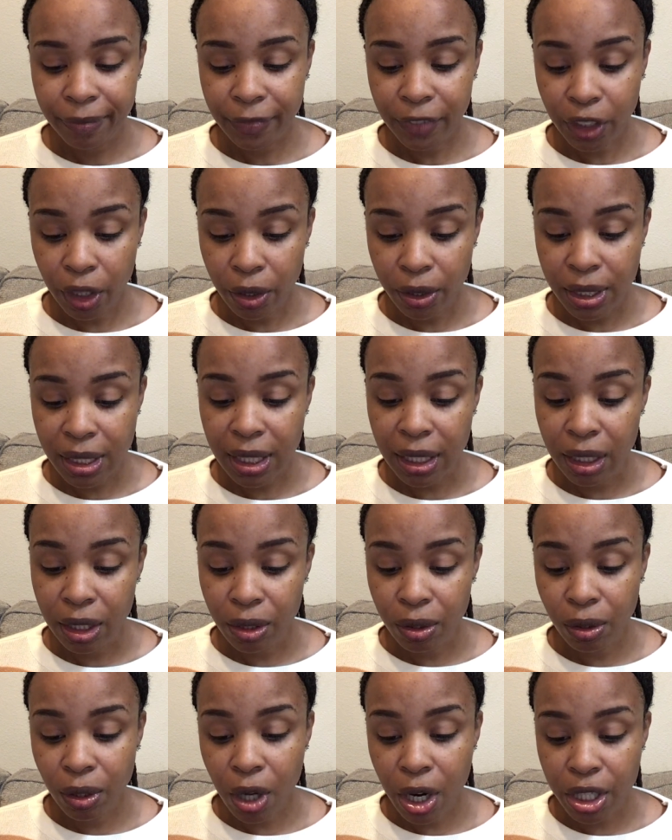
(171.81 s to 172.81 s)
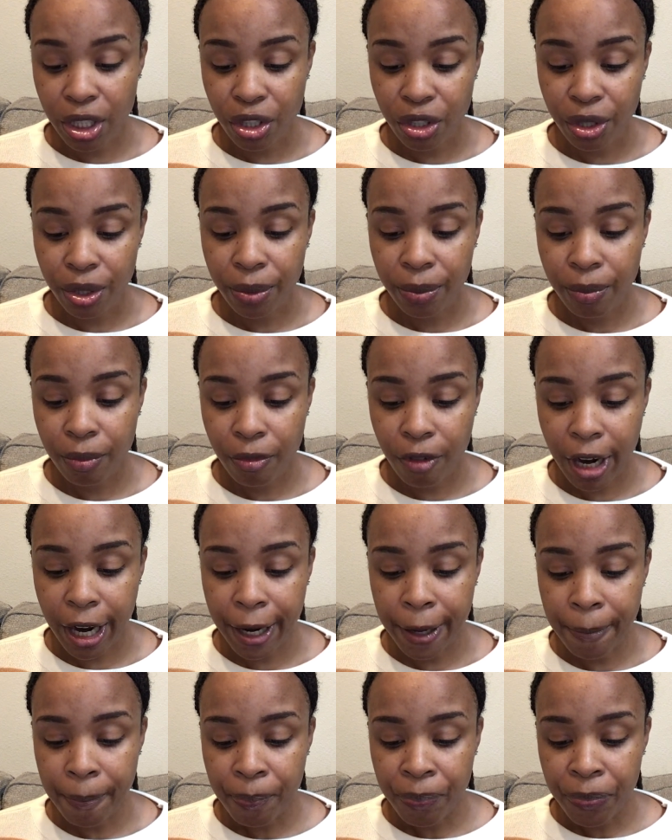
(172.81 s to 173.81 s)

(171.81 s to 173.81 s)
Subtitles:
So it's a little larger, right?